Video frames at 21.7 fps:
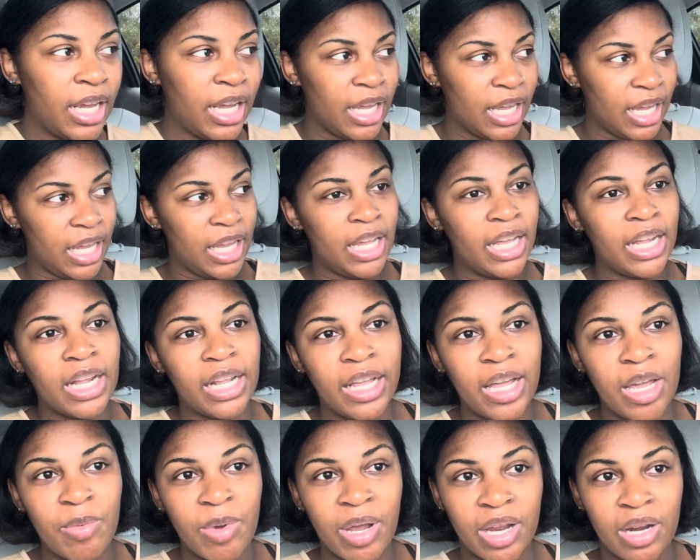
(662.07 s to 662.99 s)
and I
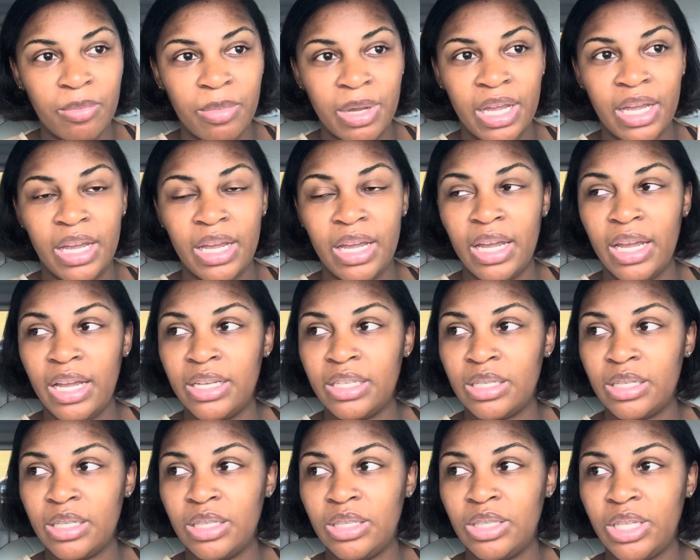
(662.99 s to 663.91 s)
laid back in the bed, and
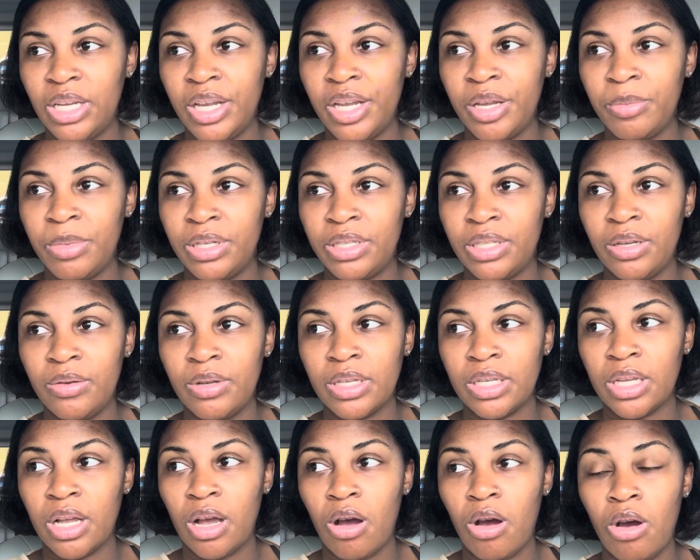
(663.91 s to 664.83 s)
she checked me. She
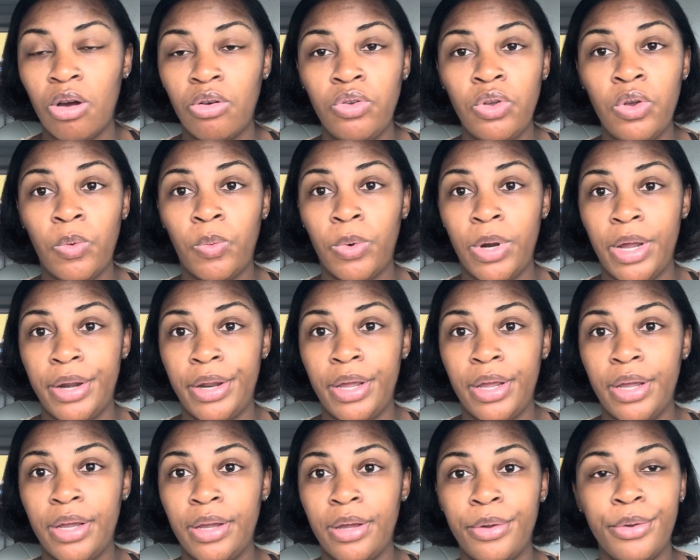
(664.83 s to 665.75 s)
was like, oh, you're
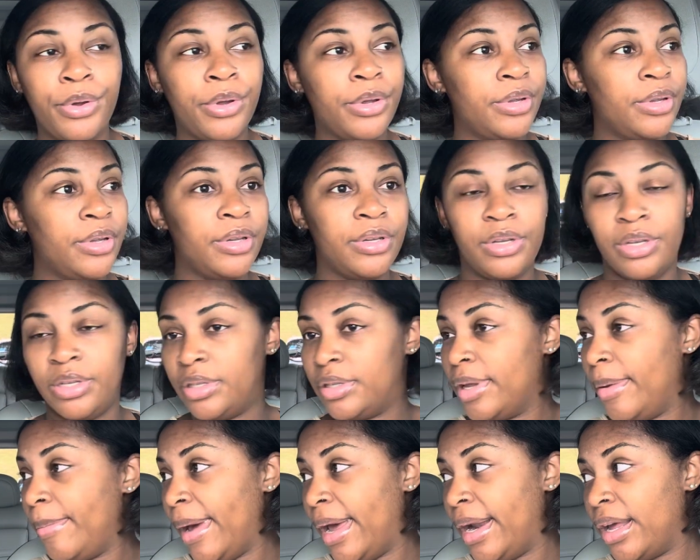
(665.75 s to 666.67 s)
ready.
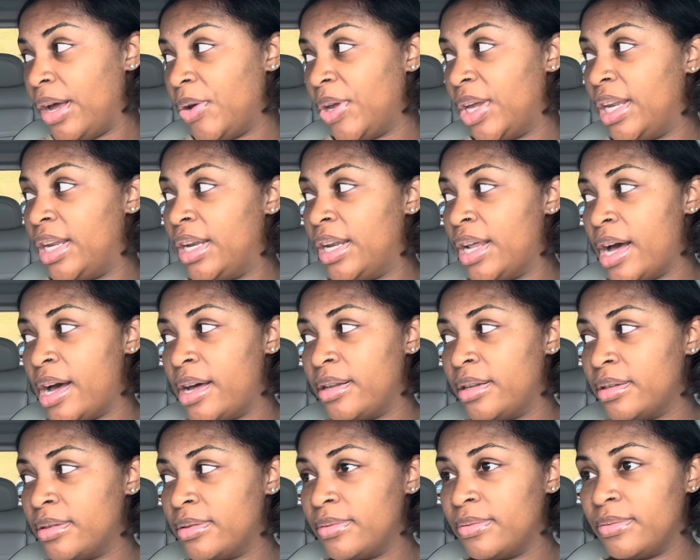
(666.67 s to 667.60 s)
Somebody go get the
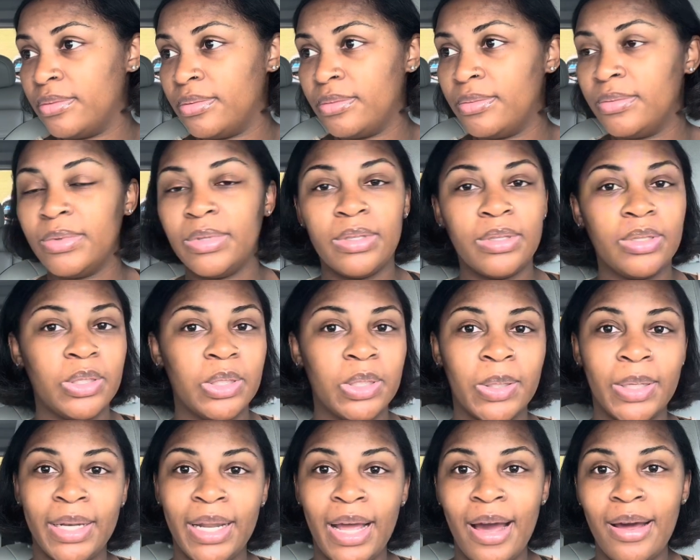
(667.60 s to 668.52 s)
doctor. So
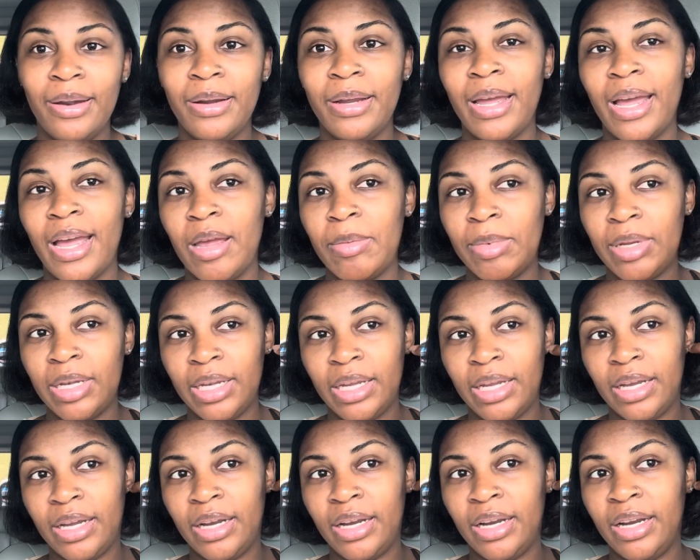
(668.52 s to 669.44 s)
the doctor came in
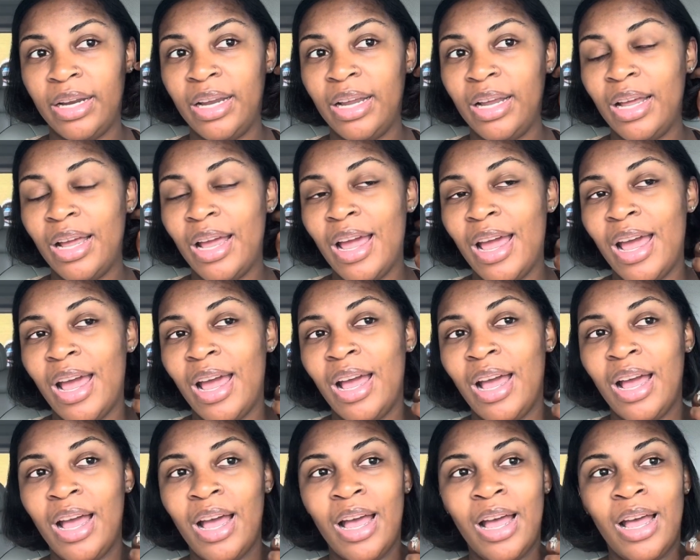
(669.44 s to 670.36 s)
there.
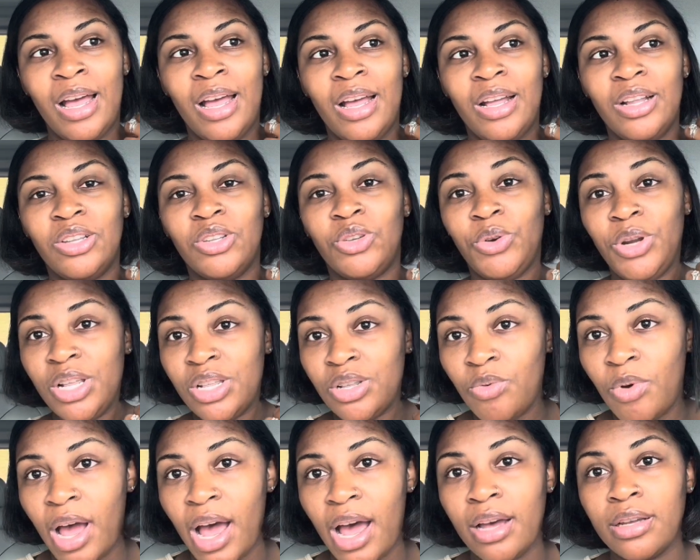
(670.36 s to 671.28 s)
The reason
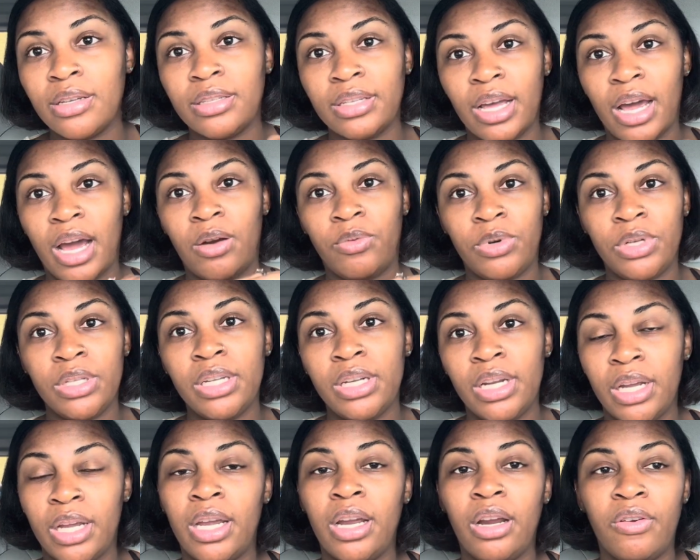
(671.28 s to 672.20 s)
why I say I really
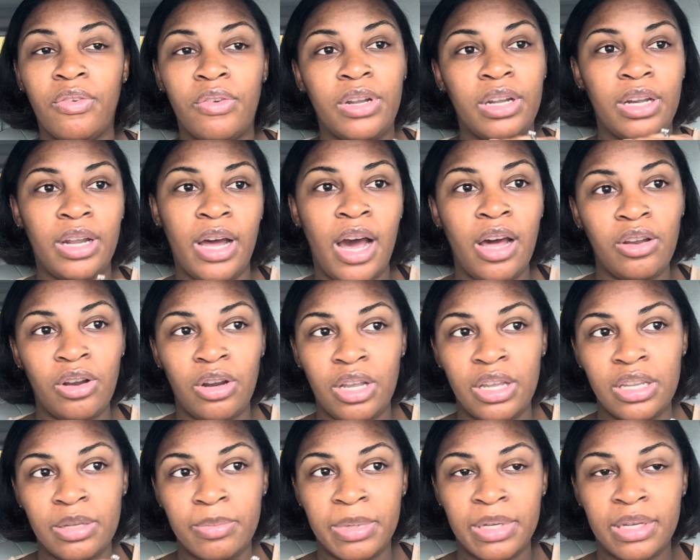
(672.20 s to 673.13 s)
didn't care for the doctor
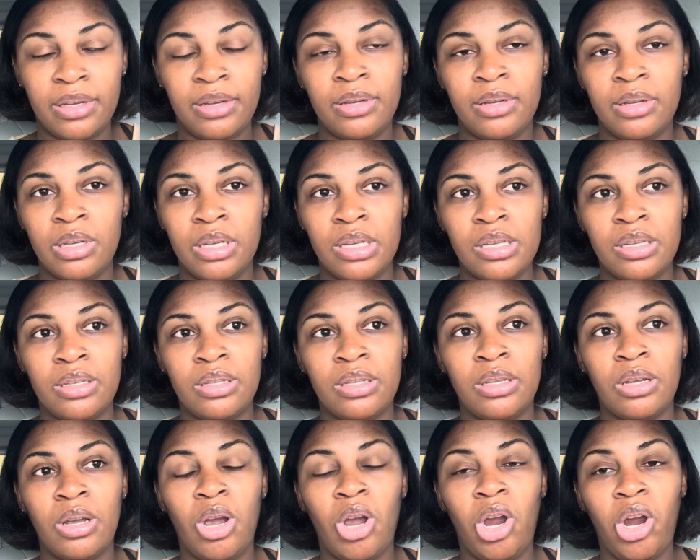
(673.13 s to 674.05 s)
is
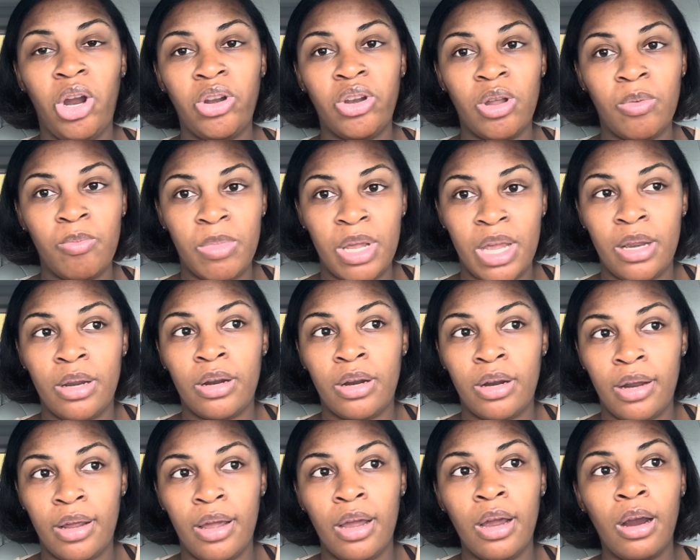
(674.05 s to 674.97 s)
because her
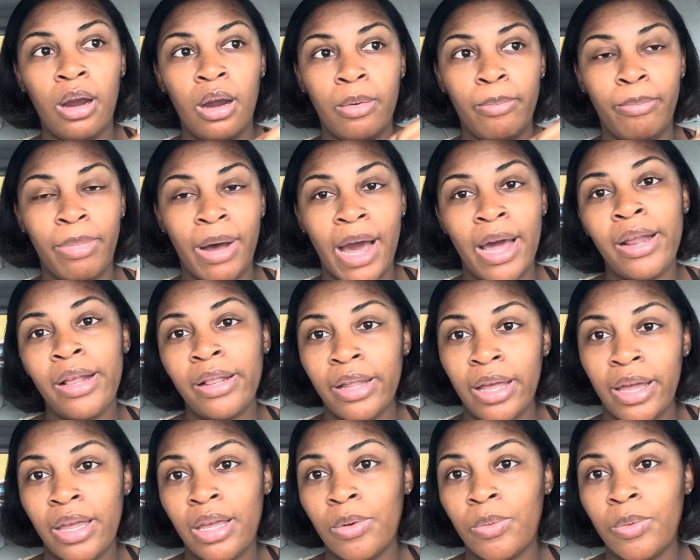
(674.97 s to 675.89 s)
demeanor and her body
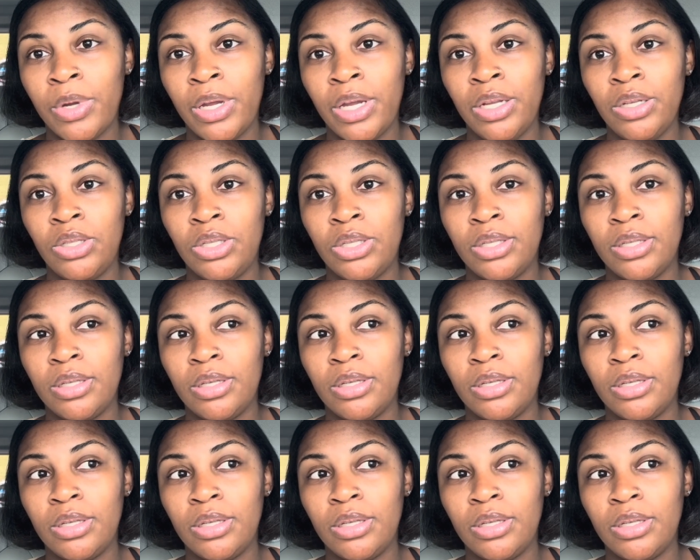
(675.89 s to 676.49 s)
language,